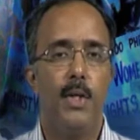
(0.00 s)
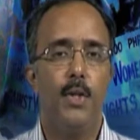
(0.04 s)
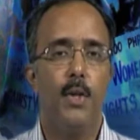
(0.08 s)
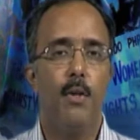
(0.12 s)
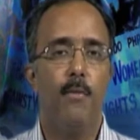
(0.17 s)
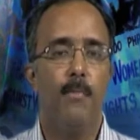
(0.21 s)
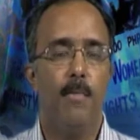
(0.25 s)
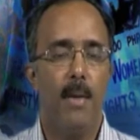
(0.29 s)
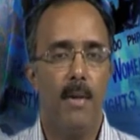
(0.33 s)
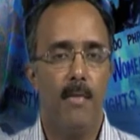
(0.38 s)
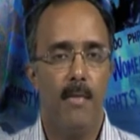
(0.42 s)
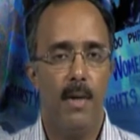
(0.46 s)

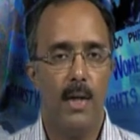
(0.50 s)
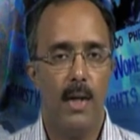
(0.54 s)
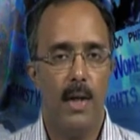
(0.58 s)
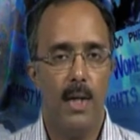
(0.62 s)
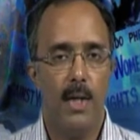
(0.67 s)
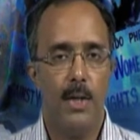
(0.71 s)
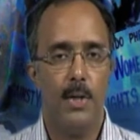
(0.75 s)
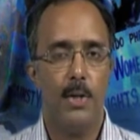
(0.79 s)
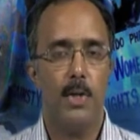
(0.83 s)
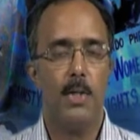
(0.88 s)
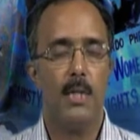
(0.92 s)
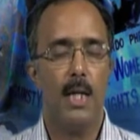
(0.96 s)
of power
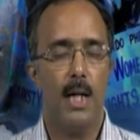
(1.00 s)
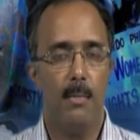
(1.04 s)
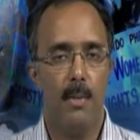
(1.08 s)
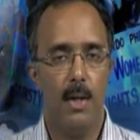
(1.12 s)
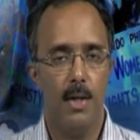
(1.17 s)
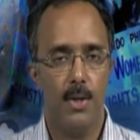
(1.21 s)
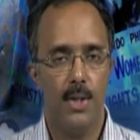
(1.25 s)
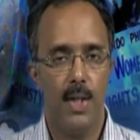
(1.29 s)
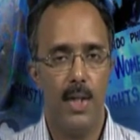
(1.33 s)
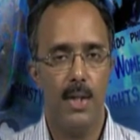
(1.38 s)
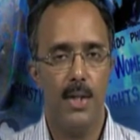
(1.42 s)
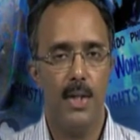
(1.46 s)
relations
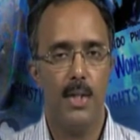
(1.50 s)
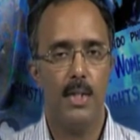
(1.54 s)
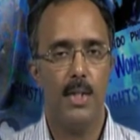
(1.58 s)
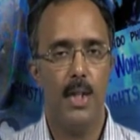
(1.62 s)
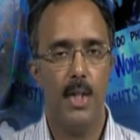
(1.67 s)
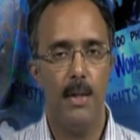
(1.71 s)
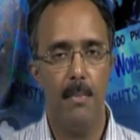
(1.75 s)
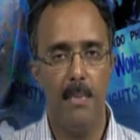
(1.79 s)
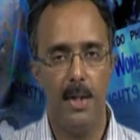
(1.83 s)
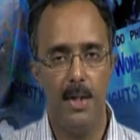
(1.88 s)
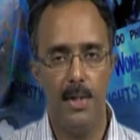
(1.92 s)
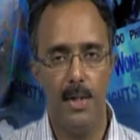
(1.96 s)
among genders
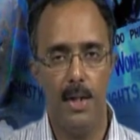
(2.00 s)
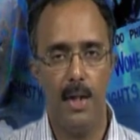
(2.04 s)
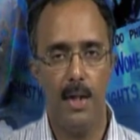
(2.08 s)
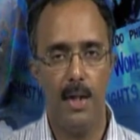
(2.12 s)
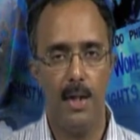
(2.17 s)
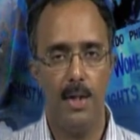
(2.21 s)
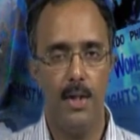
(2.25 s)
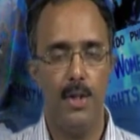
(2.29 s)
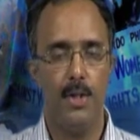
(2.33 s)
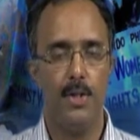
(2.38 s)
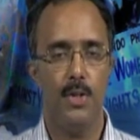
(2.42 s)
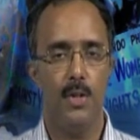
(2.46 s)
in material
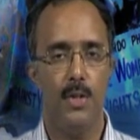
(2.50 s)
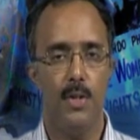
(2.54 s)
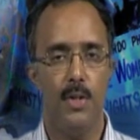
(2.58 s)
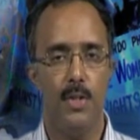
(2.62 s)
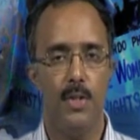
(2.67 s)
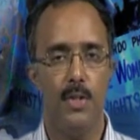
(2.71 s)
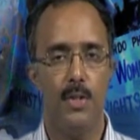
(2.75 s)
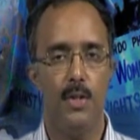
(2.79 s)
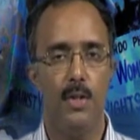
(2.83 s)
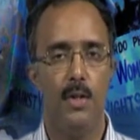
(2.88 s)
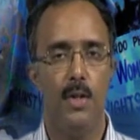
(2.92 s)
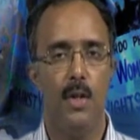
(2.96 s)

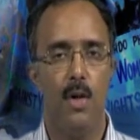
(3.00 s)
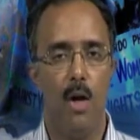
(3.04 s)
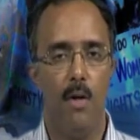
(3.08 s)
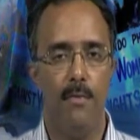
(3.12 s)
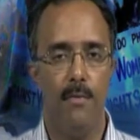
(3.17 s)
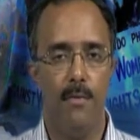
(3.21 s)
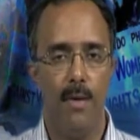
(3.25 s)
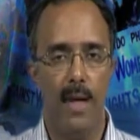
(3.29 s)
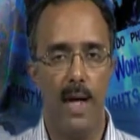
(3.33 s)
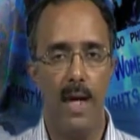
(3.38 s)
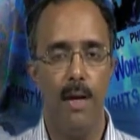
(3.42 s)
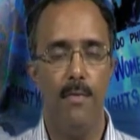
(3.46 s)
conditions
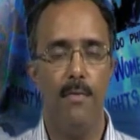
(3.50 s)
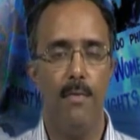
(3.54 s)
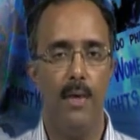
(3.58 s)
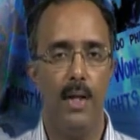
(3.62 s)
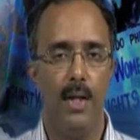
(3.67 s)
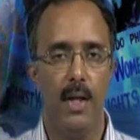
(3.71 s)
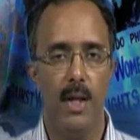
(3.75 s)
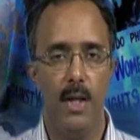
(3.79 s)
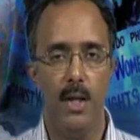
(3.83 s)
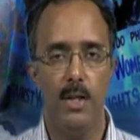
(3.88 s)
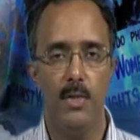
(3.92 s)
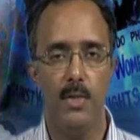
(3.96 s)
of life in
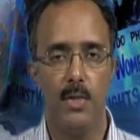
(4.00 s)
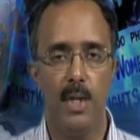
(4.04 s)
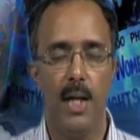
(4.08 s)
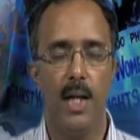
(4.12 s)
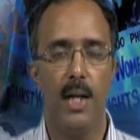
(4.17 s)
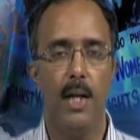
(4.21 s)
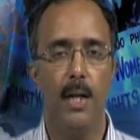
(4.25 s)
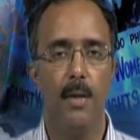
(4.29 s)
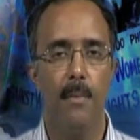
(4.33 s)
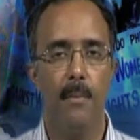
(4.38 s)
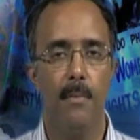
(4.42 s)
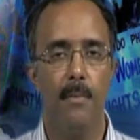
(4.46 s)
any
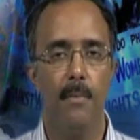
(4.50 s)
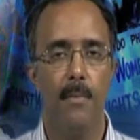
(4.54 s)
society.